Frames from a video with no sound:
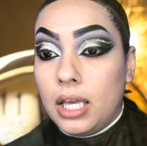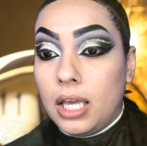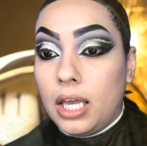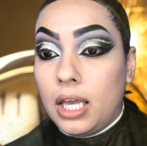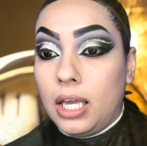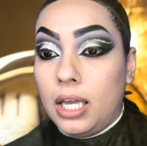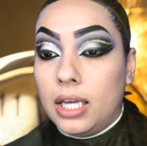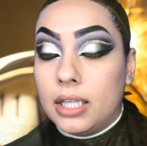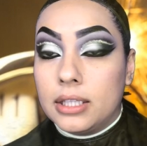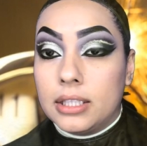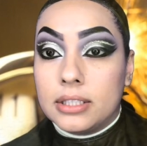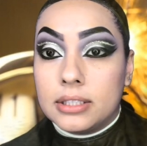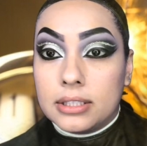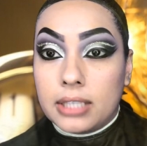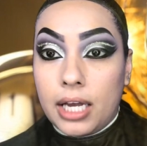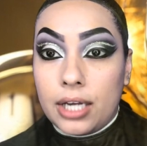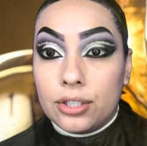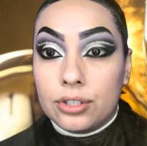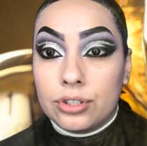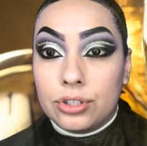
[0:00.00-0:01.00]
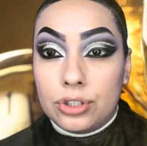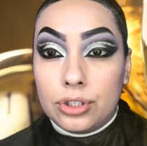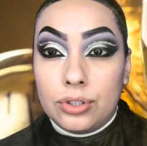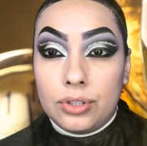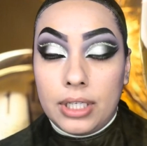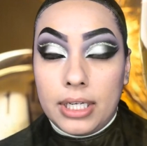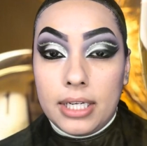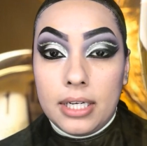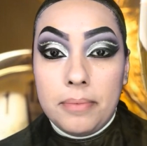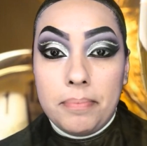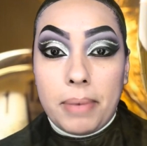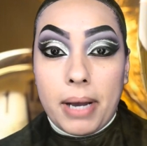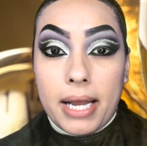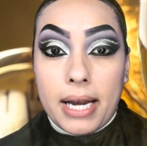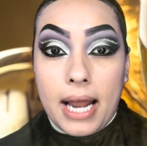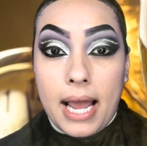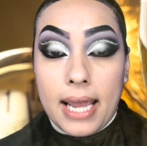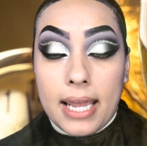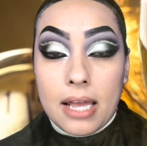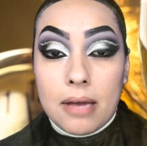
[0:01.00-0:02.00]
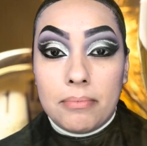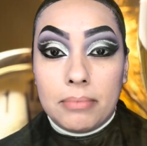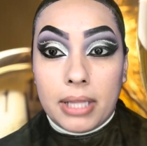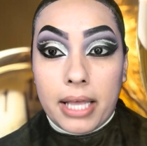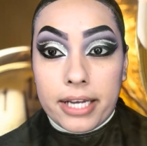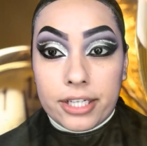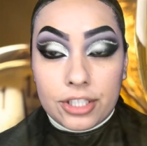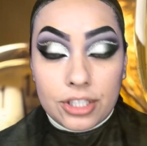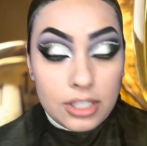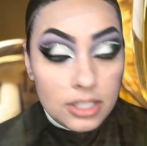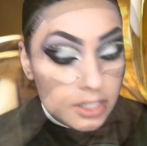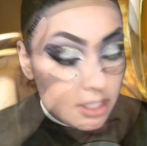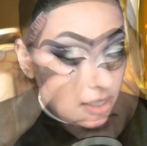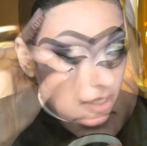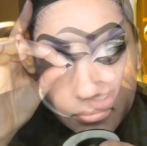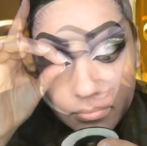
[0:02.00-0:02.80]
in the style Zooted by I Am Lashes.